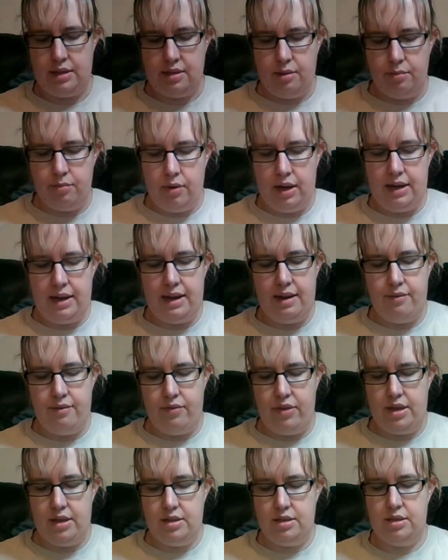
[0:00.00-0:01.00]
I might leave
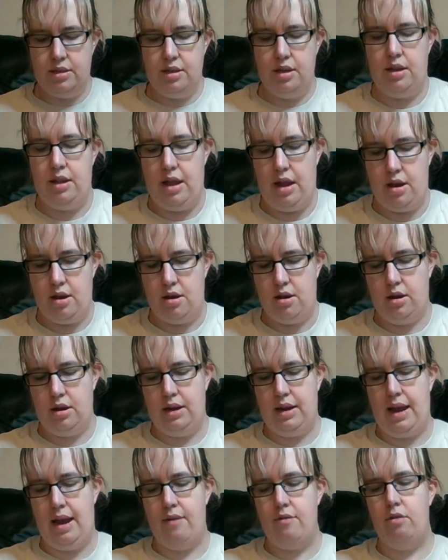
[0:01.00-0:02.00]
this and then
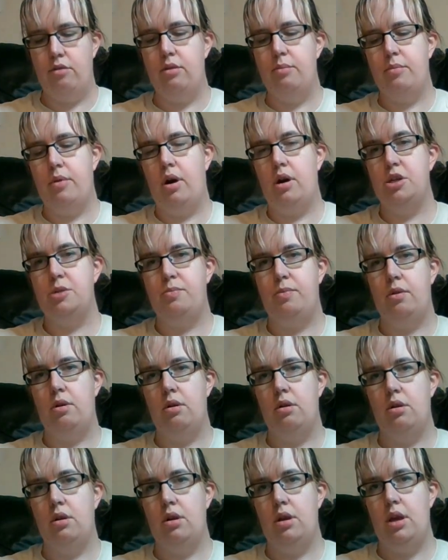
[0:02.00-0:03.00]
carry on the March
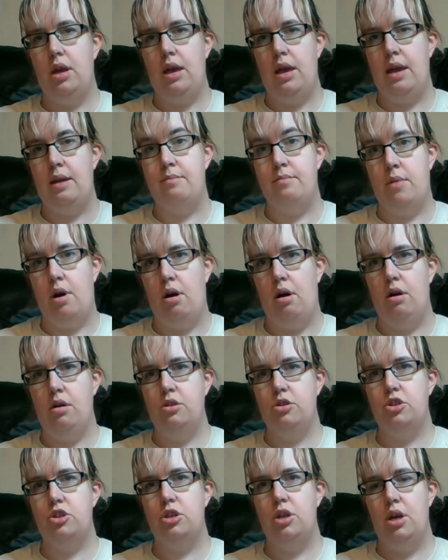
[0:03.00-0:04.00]
block in
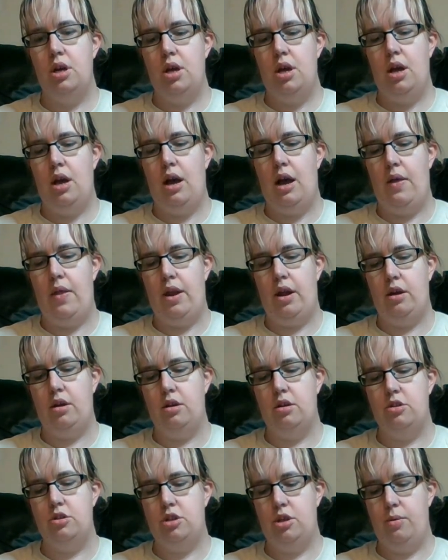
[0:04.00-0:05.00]
March, and then I
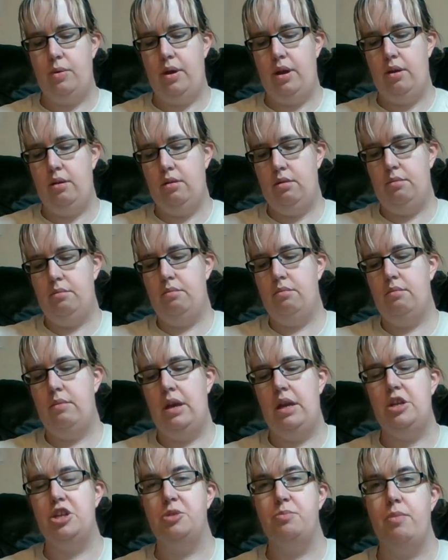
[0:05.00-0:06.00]
can do it
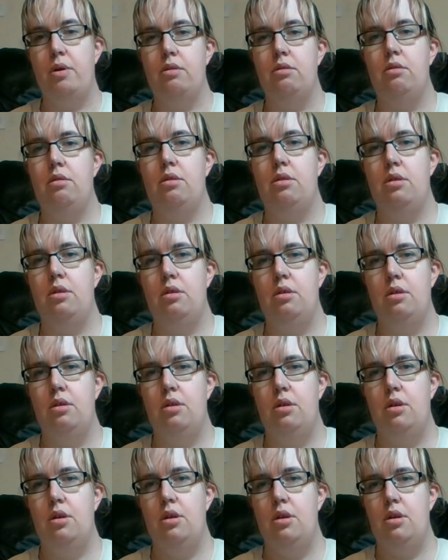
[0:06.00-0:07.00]
each month,
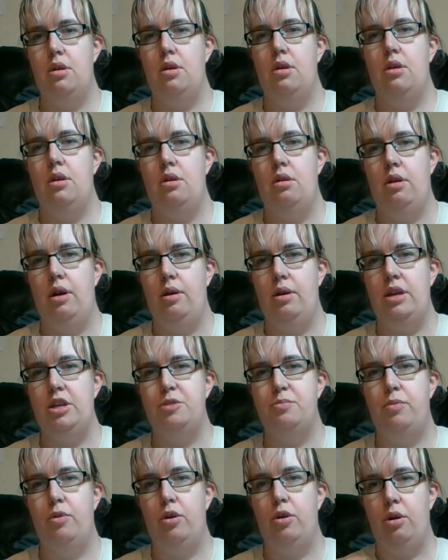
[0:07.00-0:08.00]
like each
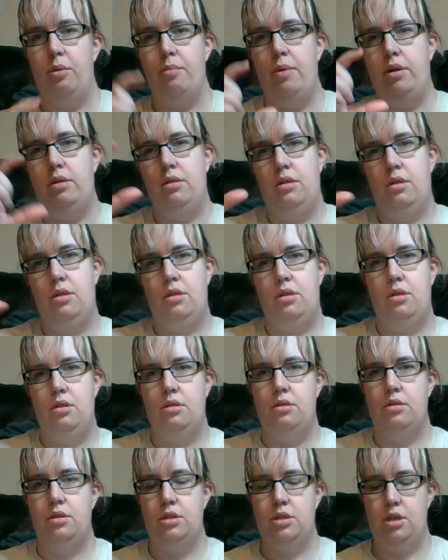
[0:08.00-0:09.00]
block a month,
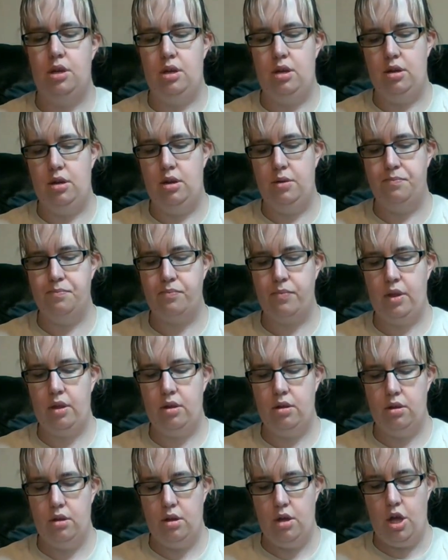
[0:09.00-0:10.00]
to
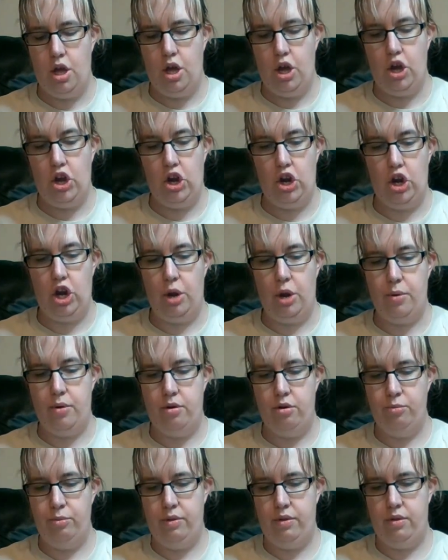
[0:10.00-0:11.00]
go
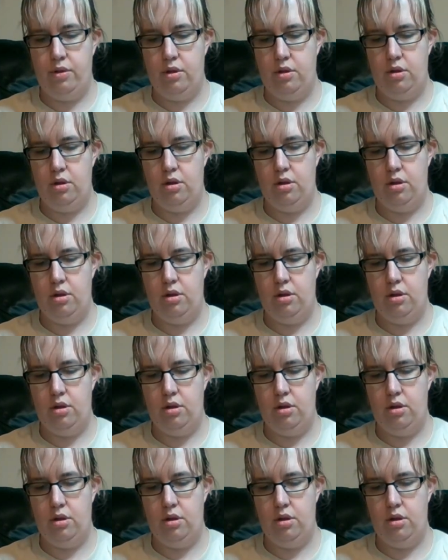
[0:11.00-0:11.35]
along with the